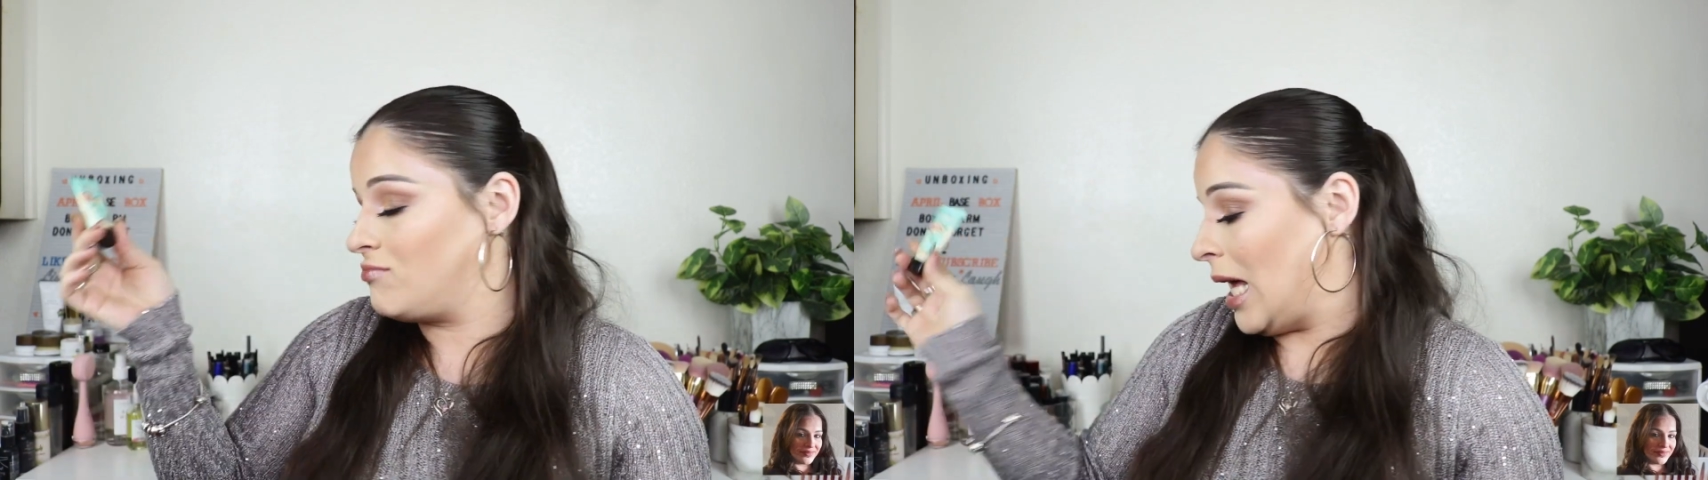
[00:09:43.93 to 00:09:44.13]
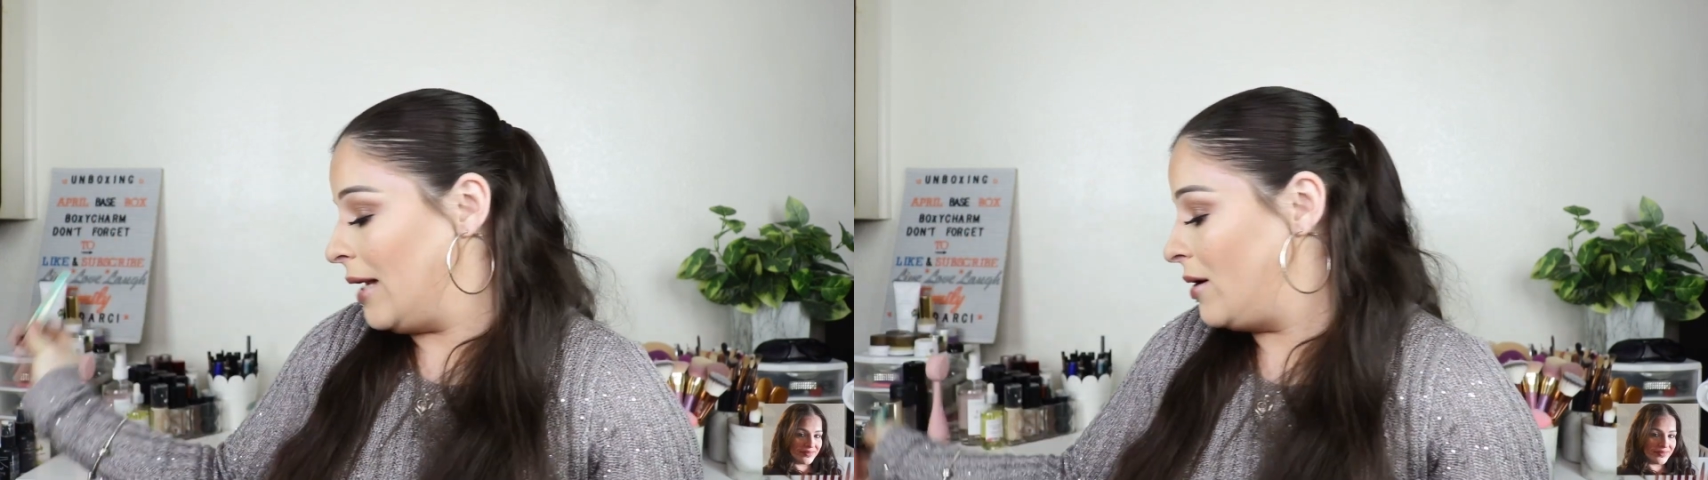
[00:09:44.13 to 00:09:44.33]

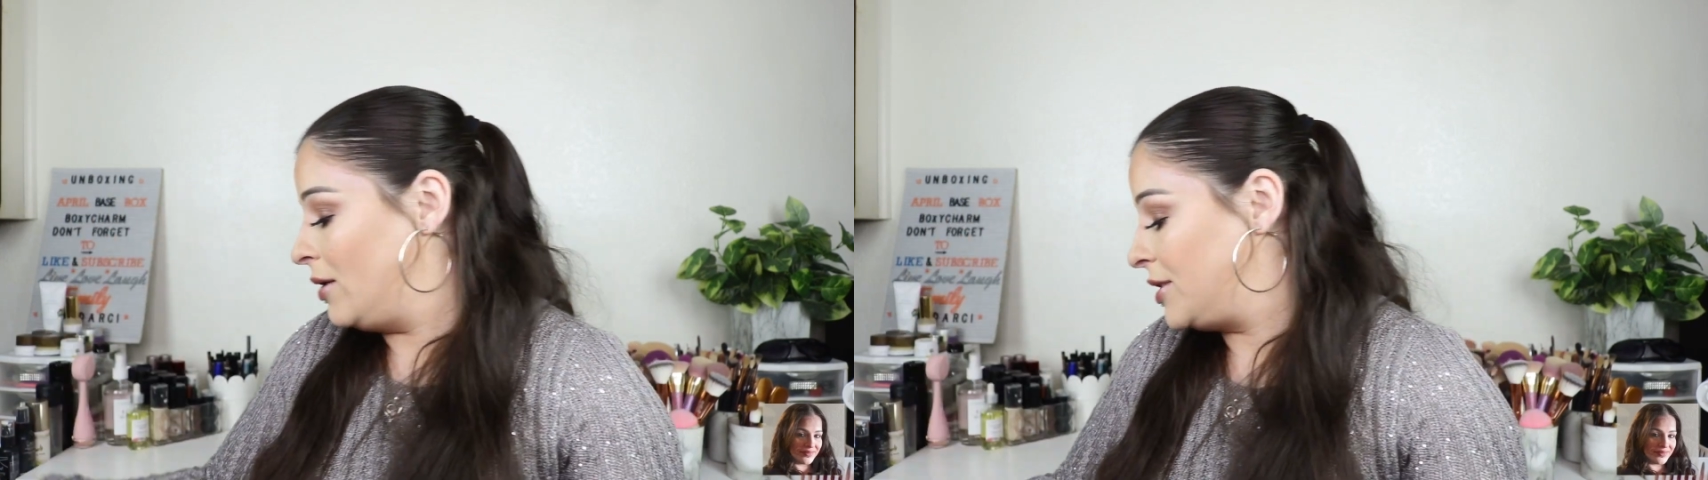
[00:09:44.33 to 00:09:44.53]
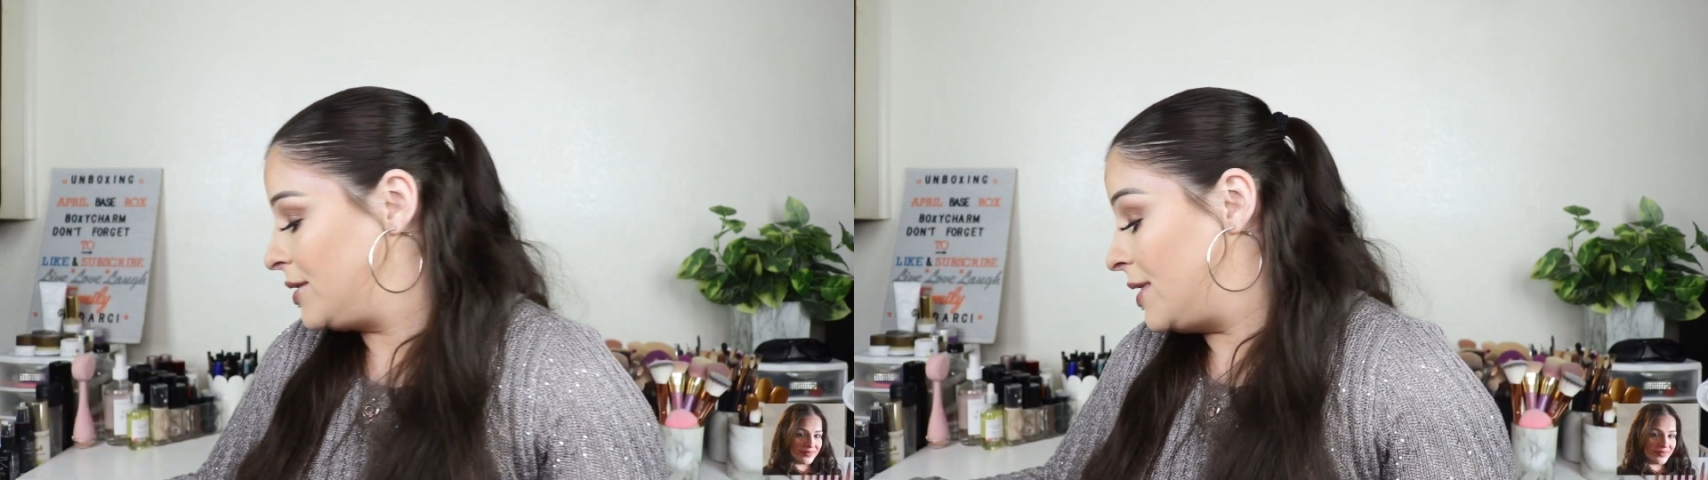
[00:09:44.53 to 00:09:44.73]
I don't know,
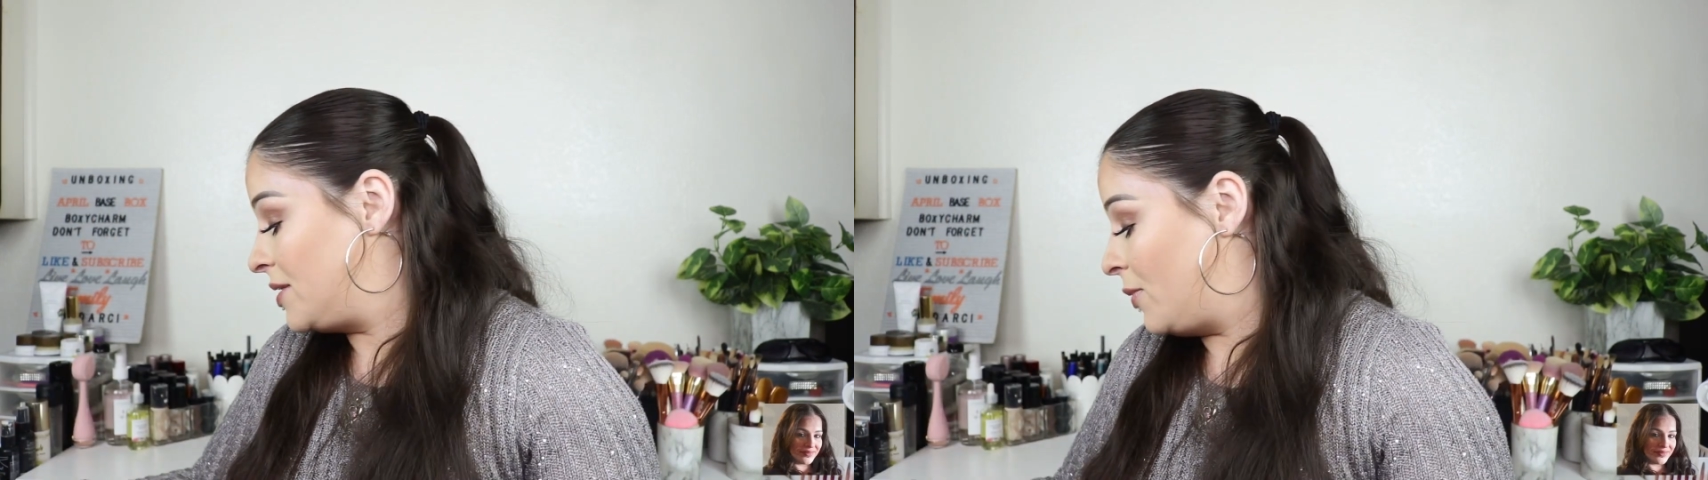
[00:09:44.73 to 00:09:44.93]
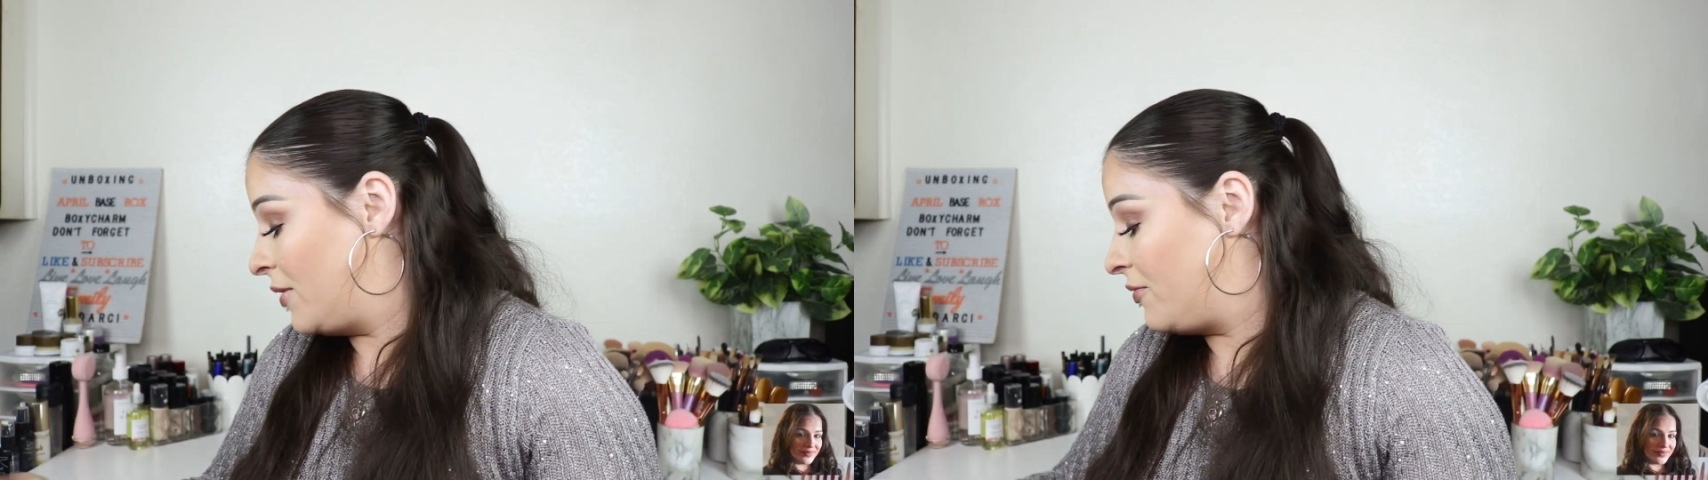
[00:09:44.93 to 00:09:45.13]
it just
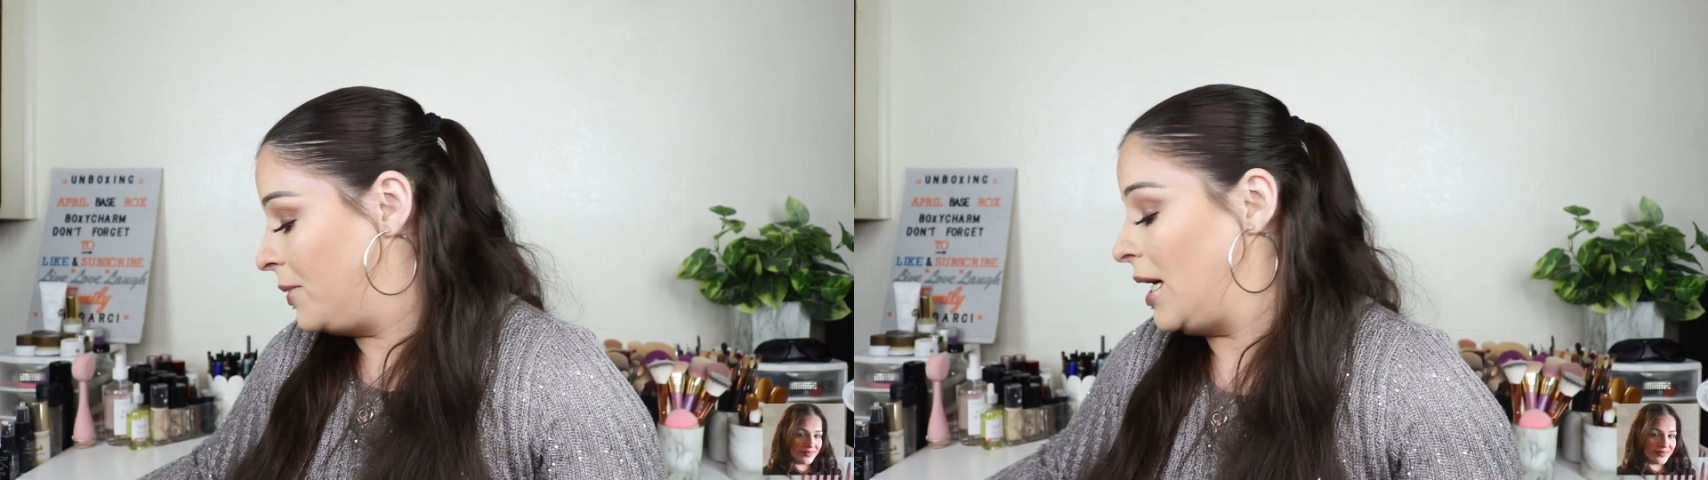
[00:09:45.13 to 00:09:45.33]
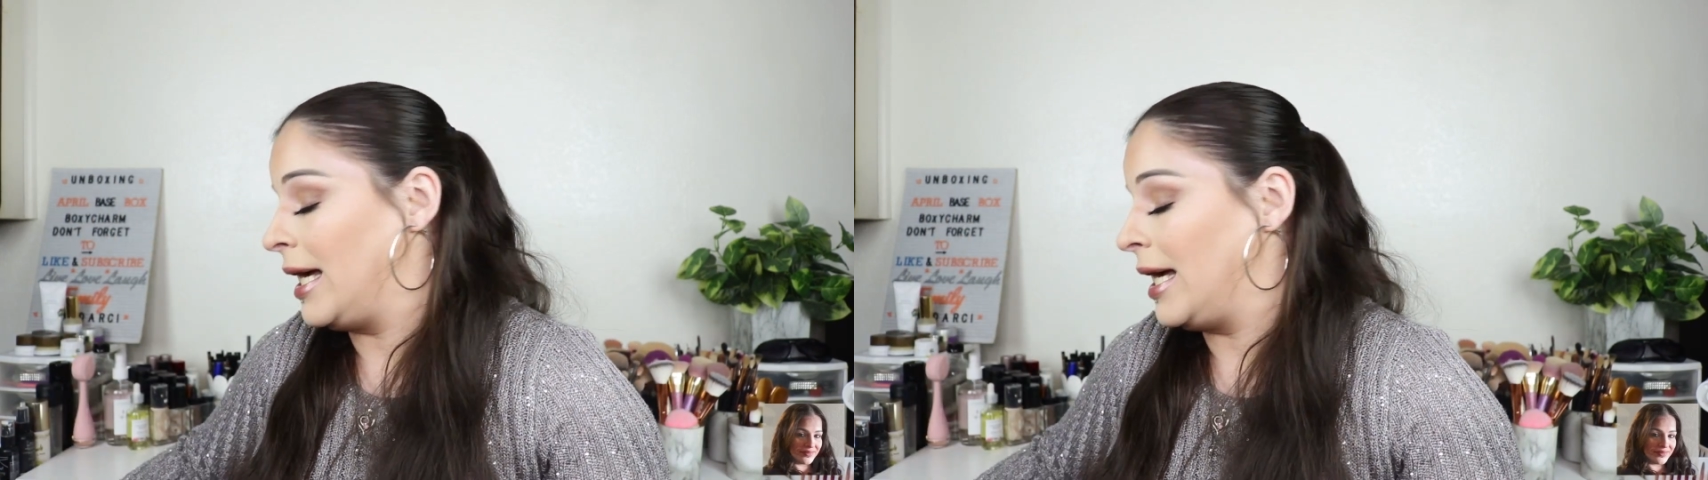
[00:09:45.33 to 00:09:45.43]
doesn't work for me.